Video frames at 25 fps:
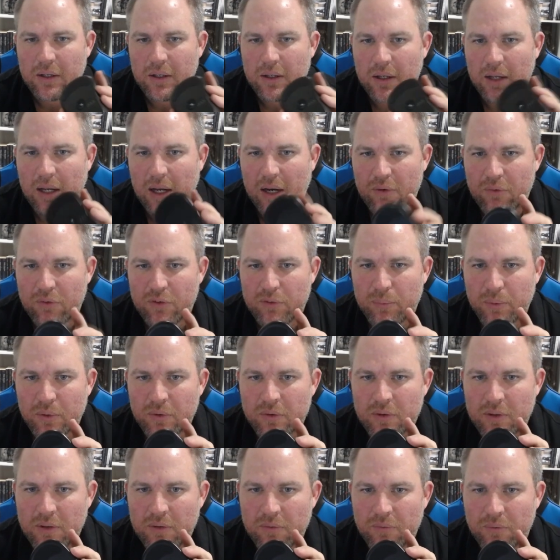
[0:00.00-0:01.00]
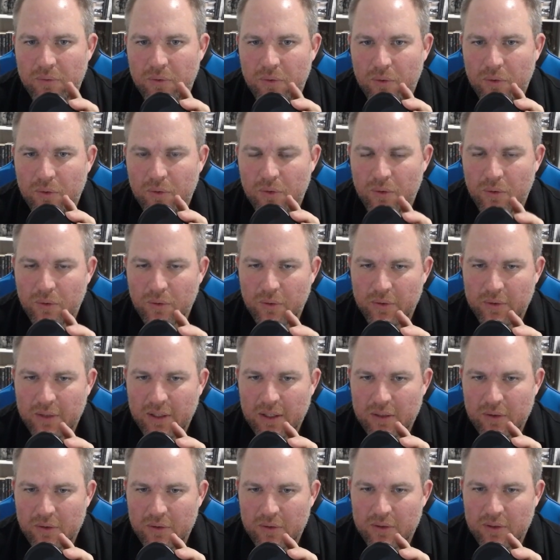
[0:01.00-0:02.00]
how responsive or
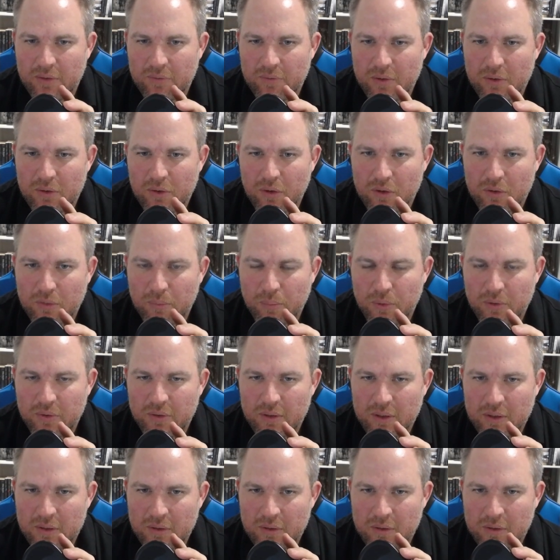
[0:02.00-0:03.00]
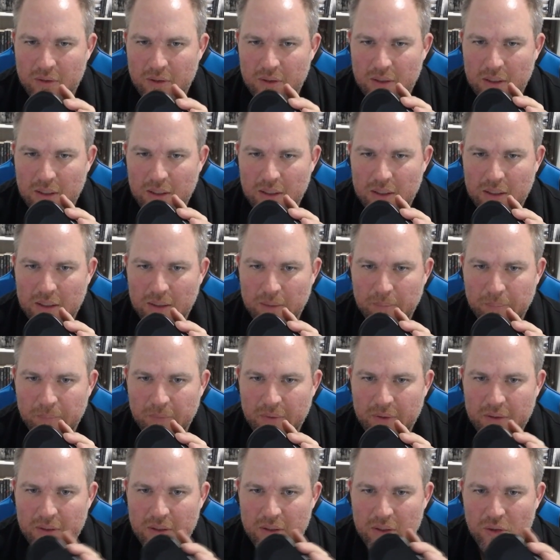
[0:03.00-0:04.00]
that kind of stuff, the dots per second
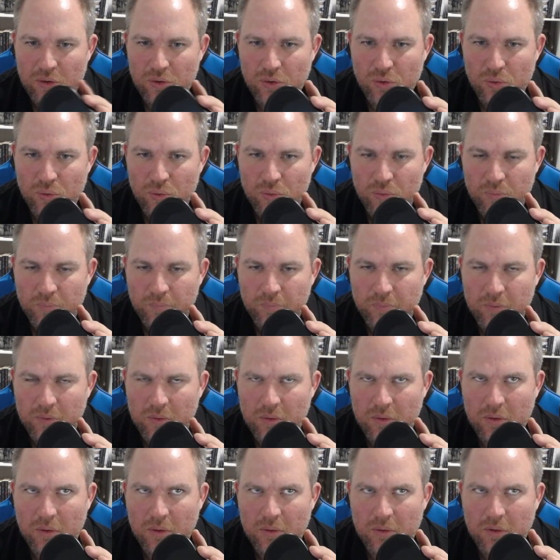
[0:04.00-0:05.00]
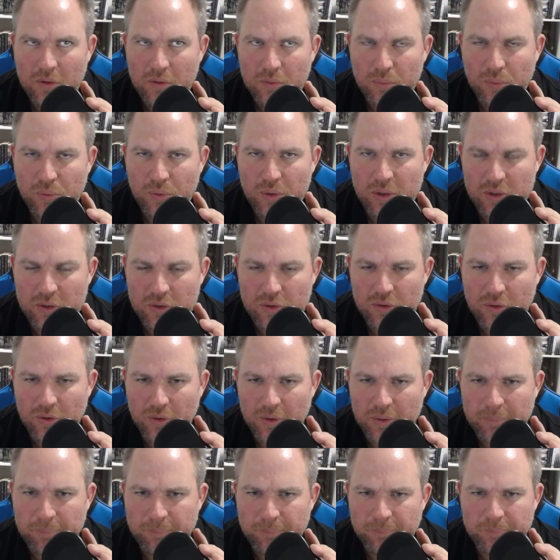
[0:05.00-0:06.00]
that you do, so dots per inch,
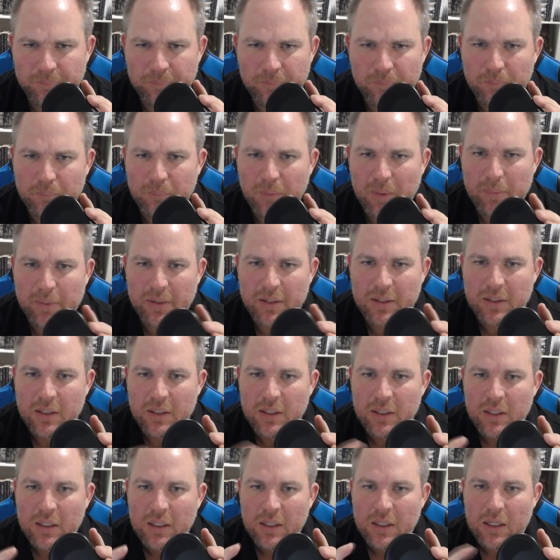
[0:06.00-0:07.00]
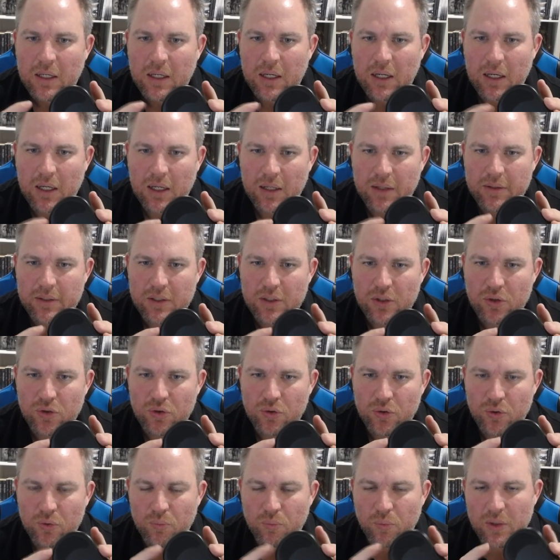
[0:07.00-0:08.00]
sorry, my bad, that you
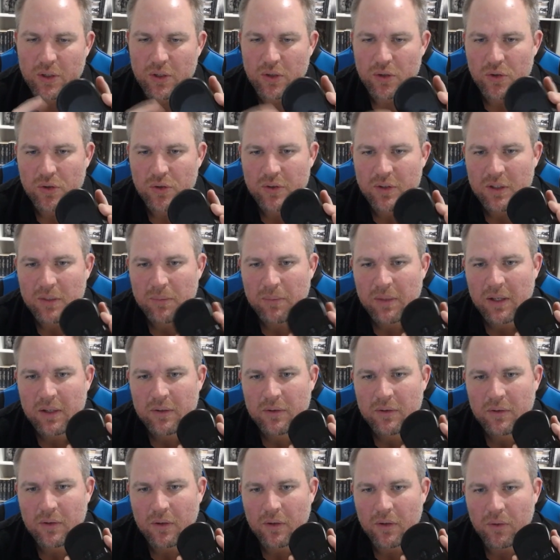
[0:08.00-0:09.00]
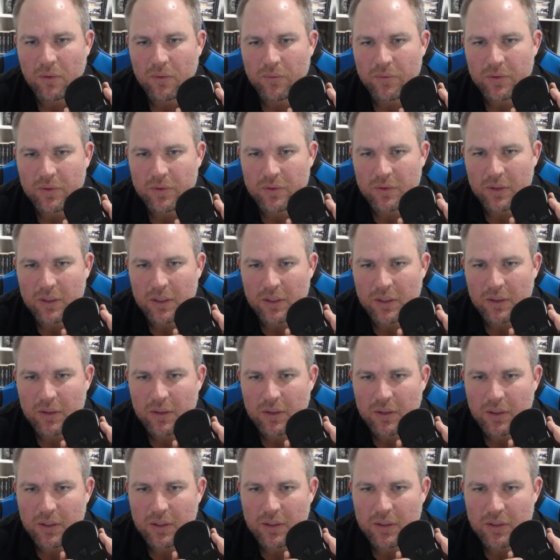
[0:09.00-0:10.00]
do when you're using the mouse. So obviously
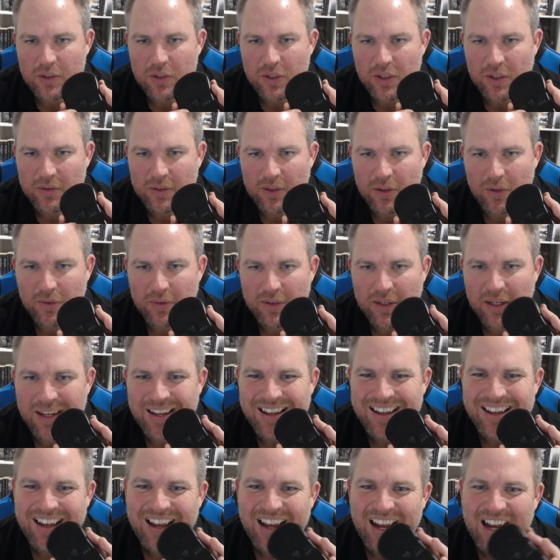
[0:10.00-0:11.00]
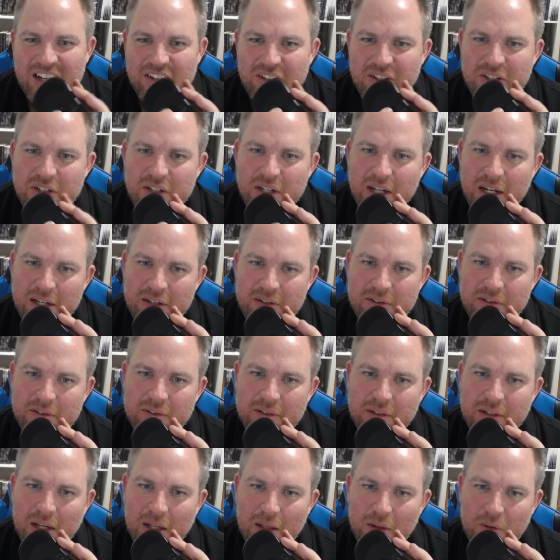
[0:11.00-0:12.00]
you can adjust that on there. Actually changes
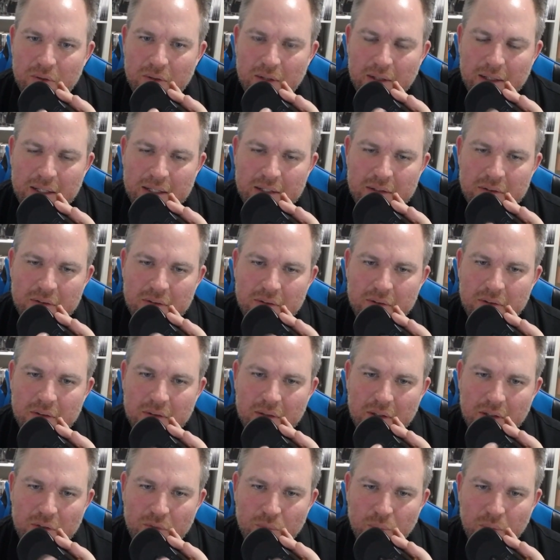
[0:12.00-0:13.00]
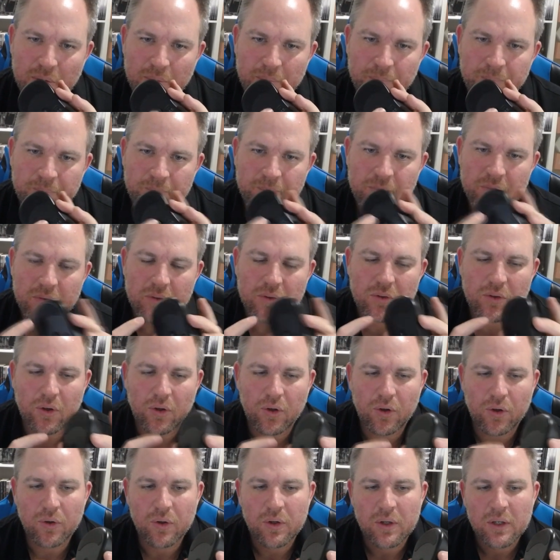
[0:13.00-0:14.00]
the color of the lens as well,
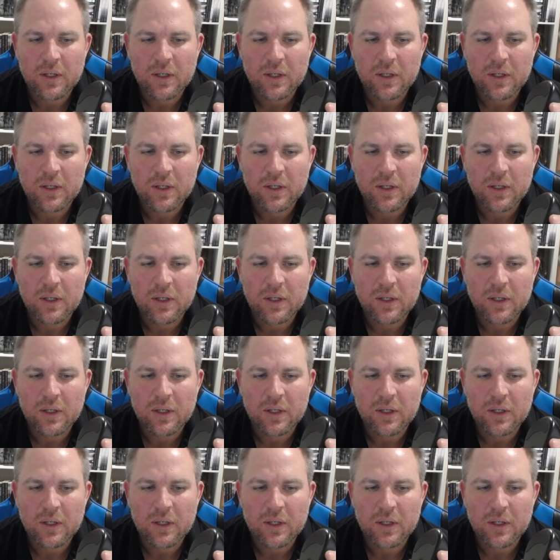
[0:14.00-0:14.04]
so